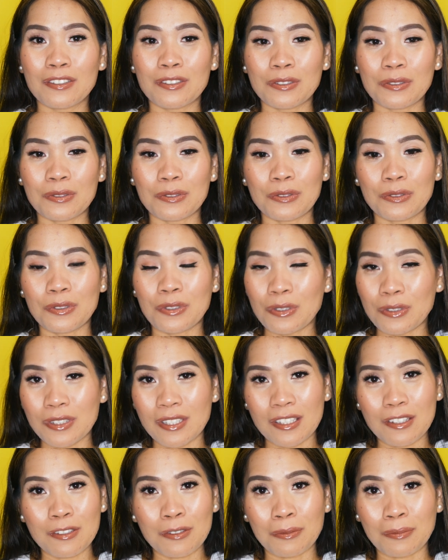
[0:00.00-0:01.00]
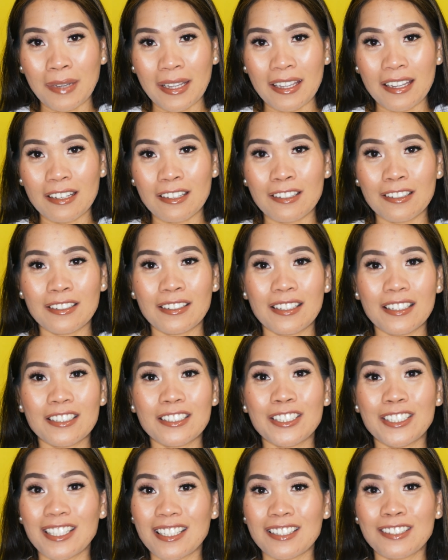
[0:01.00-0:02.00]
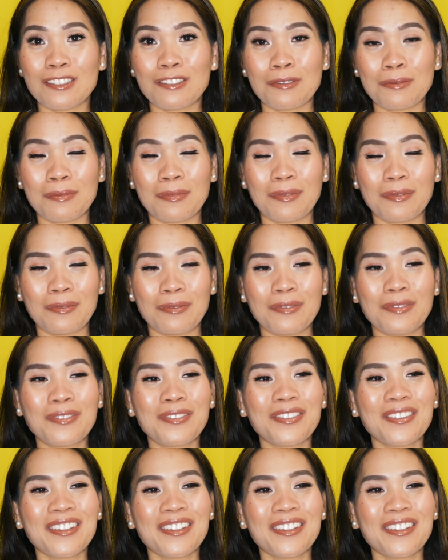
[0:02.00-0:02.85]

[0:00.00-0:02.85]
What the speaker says: to use it to my hair. That's just to